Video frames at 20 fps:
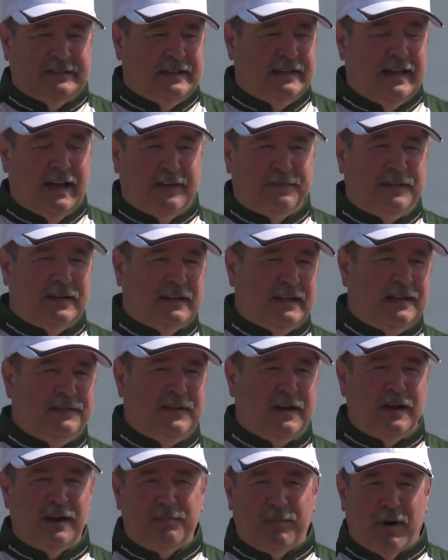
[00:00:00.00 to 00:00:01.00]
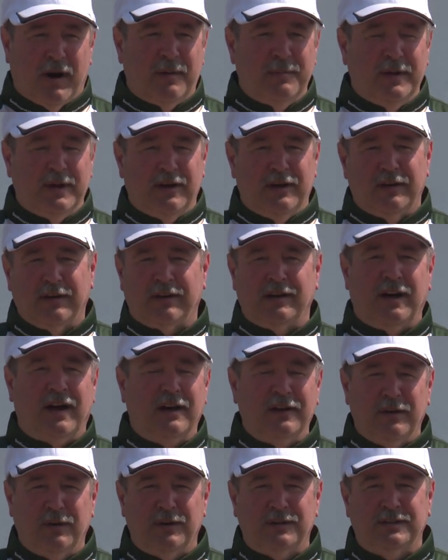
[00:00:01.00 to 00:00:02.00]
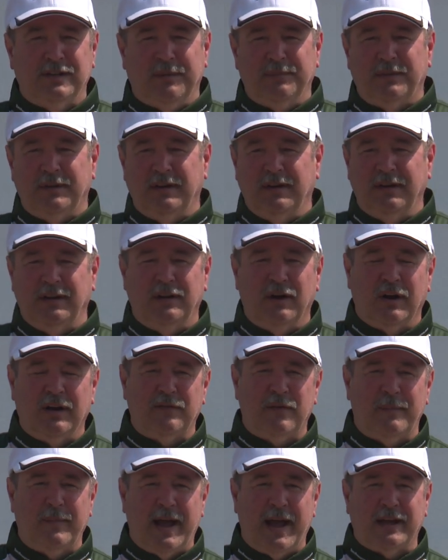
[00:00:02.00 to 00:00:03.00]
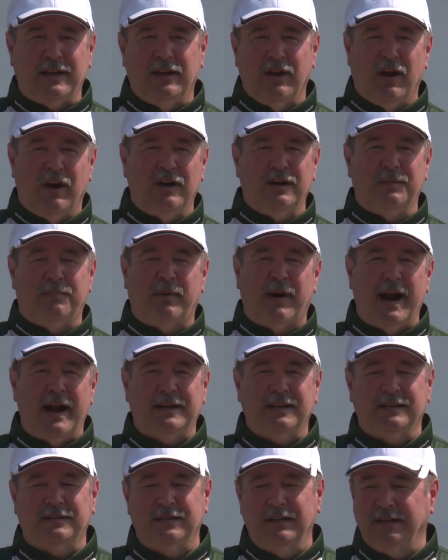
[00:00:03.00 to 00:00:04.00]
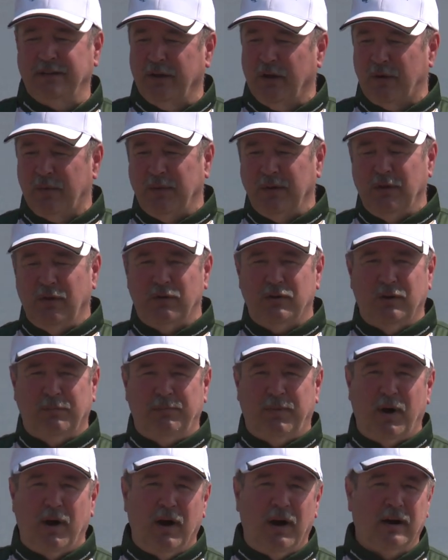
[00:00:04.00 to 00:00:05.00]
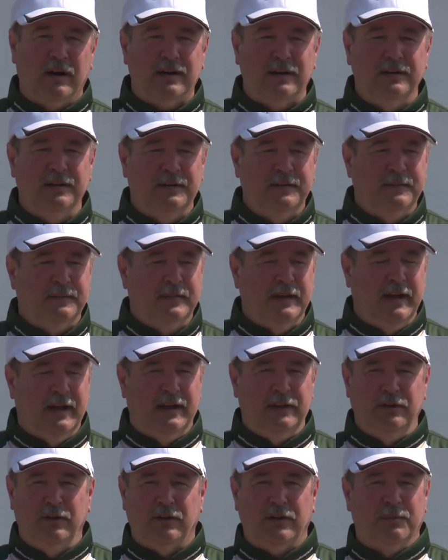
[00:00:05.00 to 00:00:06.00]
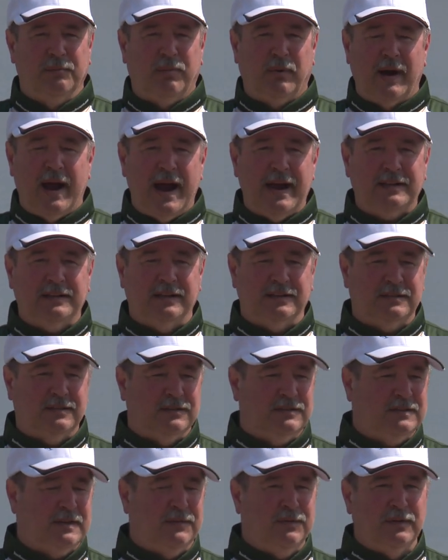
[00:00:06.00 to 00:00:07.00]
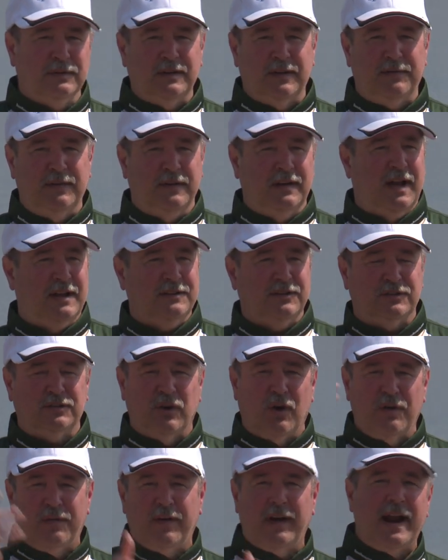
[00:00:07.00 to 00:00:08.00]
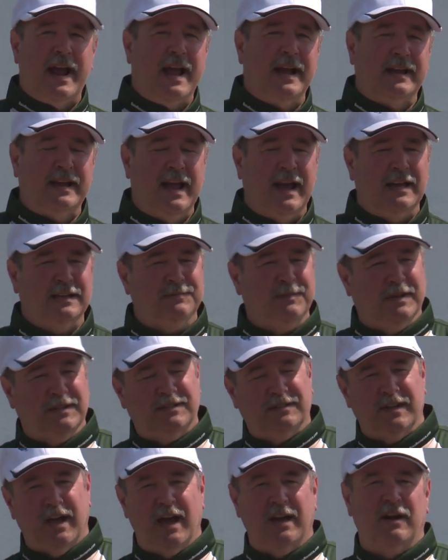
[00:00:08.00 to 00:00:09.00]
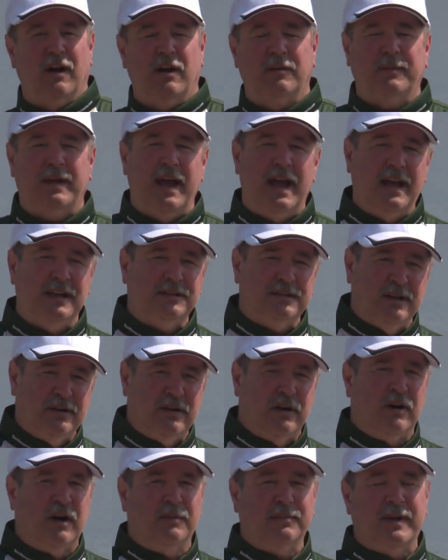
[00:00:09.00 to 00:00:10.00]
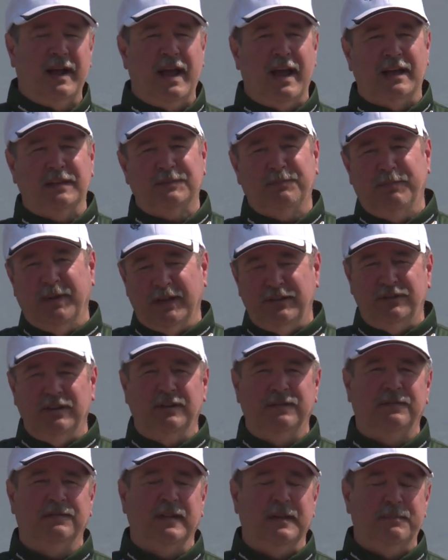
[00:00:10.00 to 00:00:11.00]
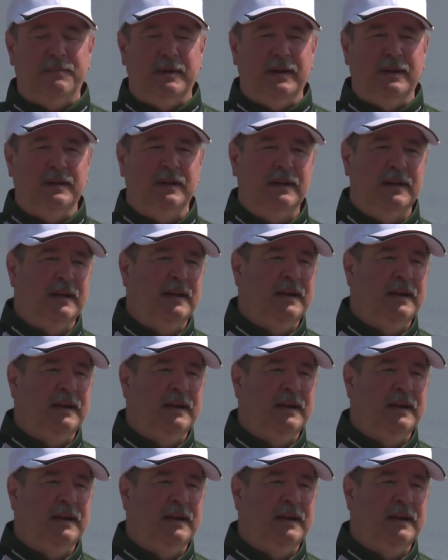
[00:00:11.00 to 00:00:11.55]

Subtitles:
Now, if you live in an apartment or a condo or something, and you don't have a backyard to practice in, go to a local park and you can practice. There's several different, not just overhand casts, but sidearm casts, underarm casts, pitching and flipping,